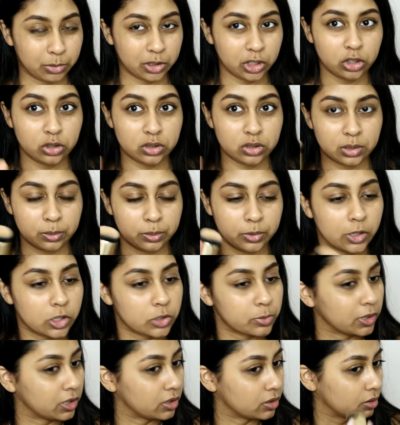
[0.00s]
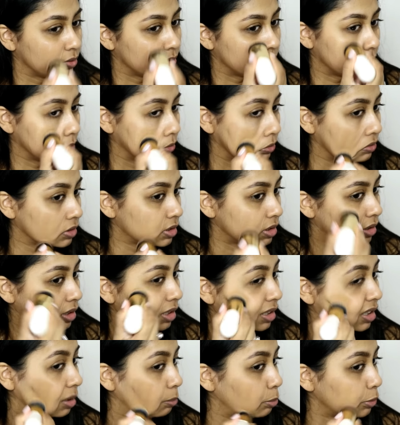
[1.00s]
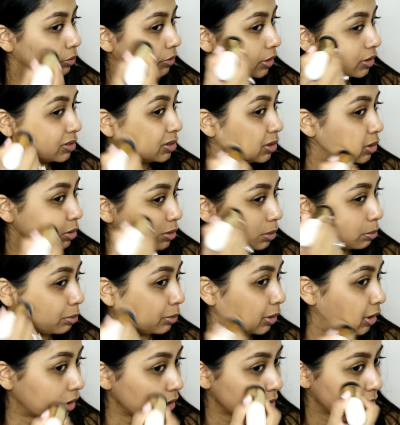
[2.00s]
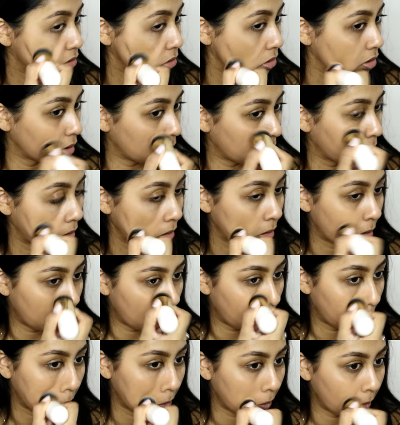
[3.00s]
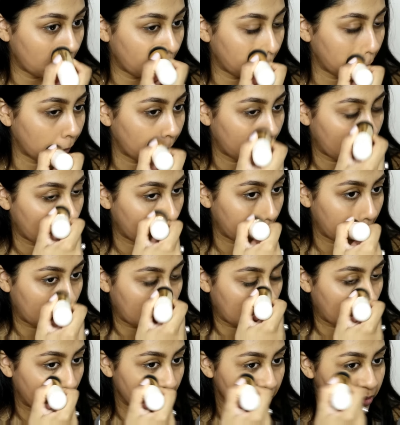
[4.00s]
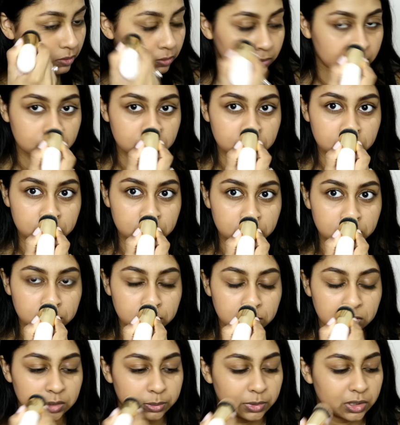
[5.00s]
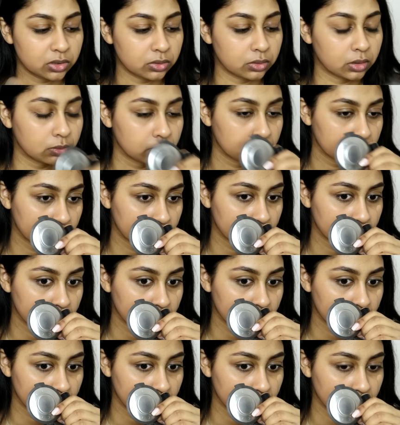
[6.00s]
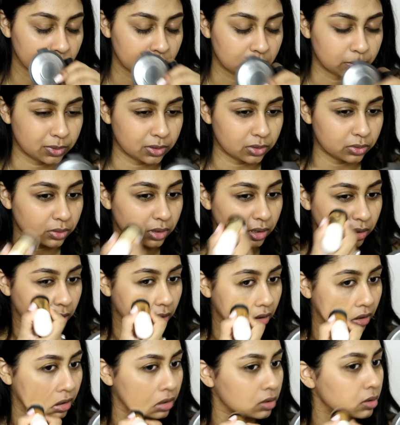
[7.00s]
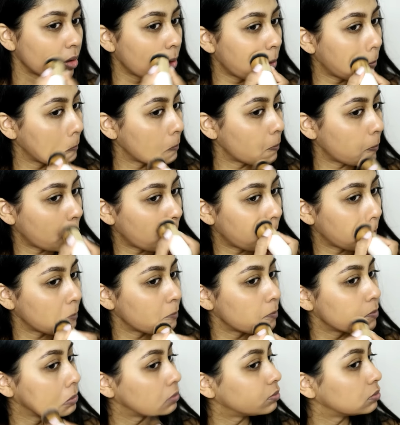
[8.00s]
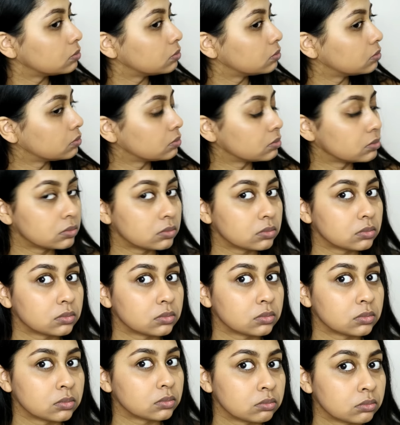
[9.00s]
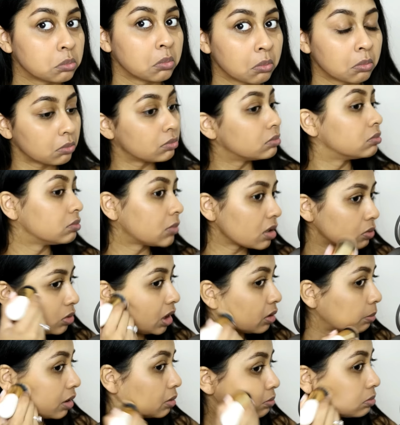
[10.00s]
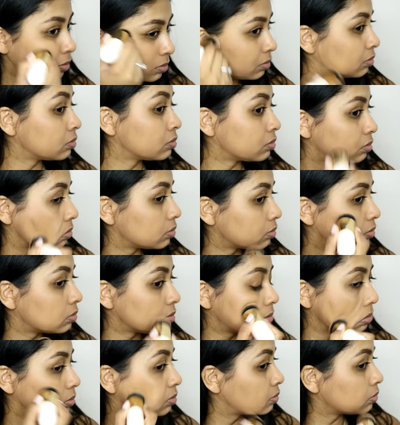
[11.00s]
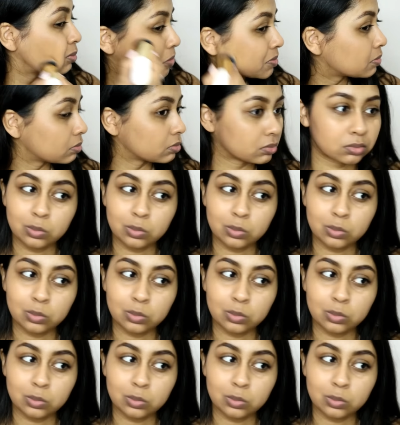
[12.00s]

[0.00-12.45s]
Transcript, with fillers: I actually kind of like, to be honest. And coverage, amazing. I feel like if you use a little bit, you'll get like a medium coverage, but if you double up, it will be more on the fuller side. It has a nice dewy finish on it to it,